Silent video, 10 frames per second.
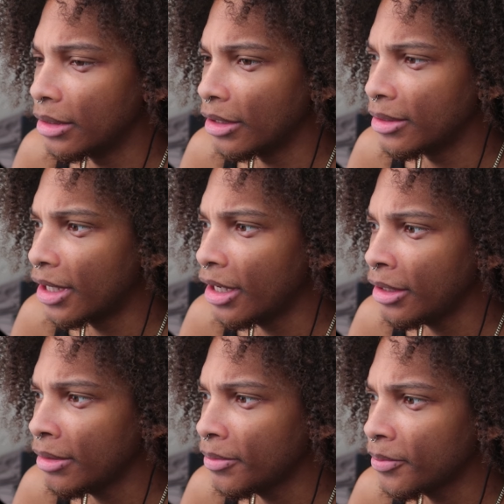
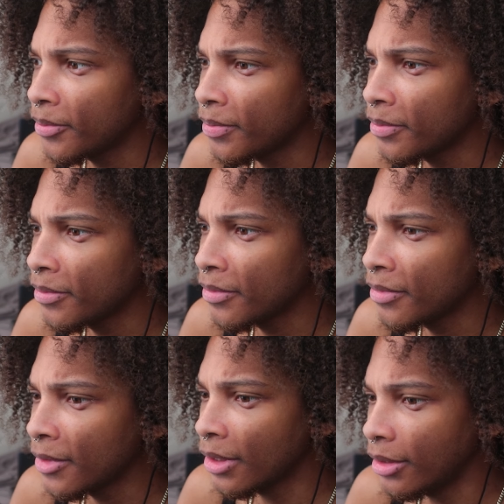Undyne?
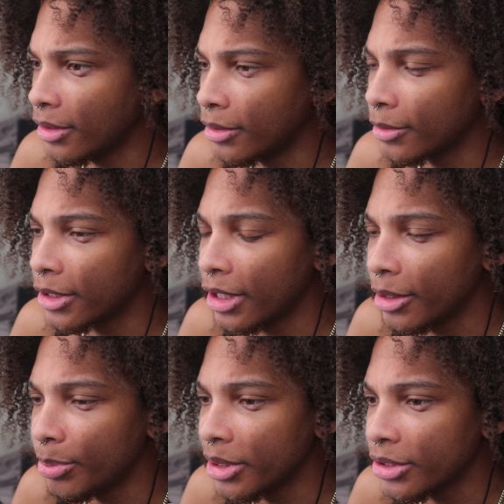Oh,
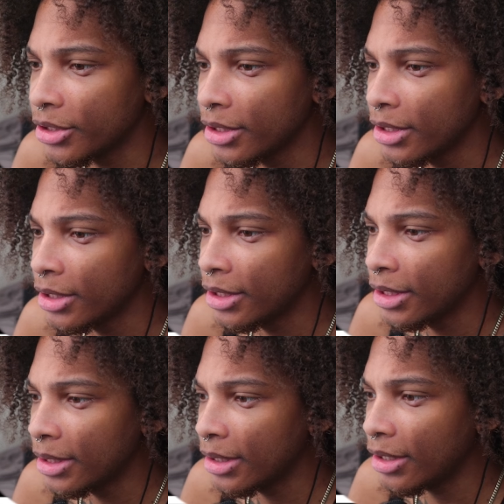God, bitch.
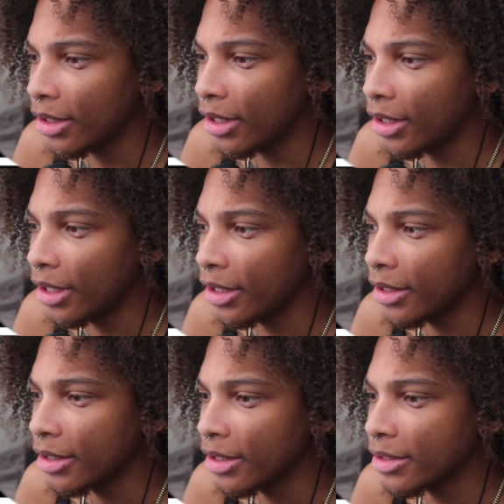hey,
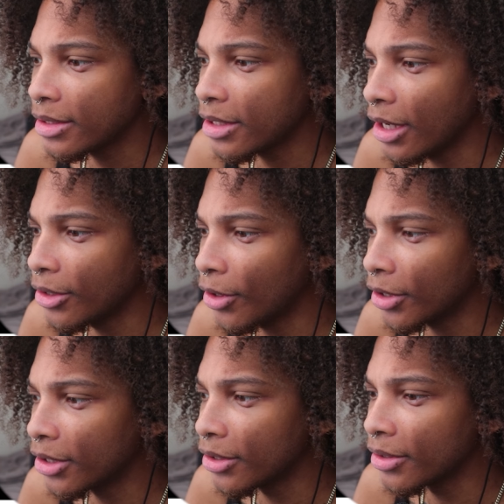it's kind of
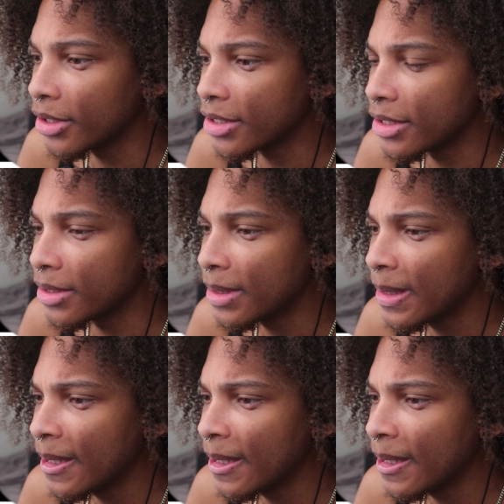dark in there, isn't it?